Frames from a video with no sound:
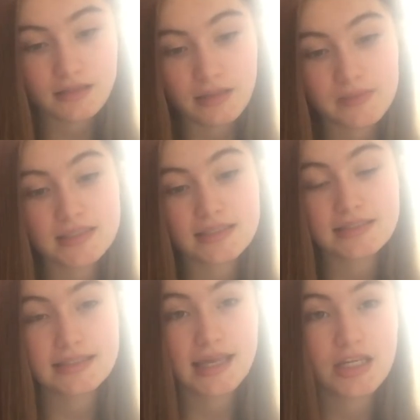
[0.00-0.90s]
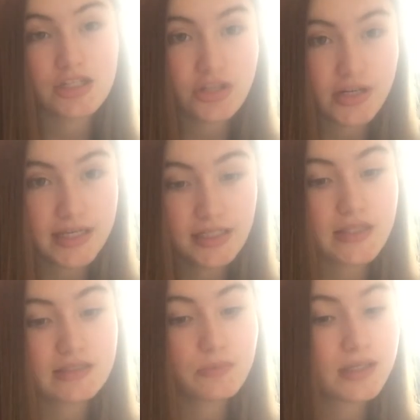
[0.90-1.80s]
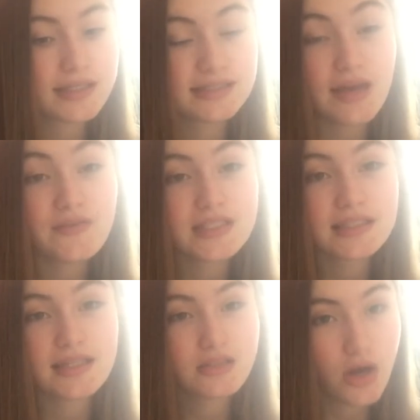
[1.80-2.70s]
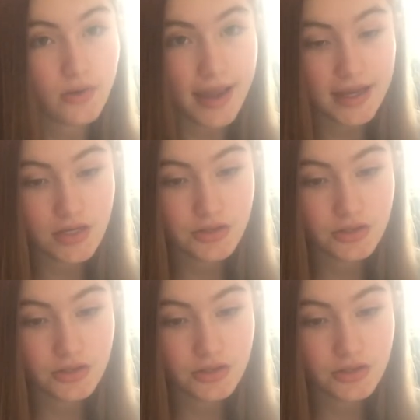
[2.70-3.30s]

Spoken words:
that means there's a CH3. There's one at 17, there's an OH.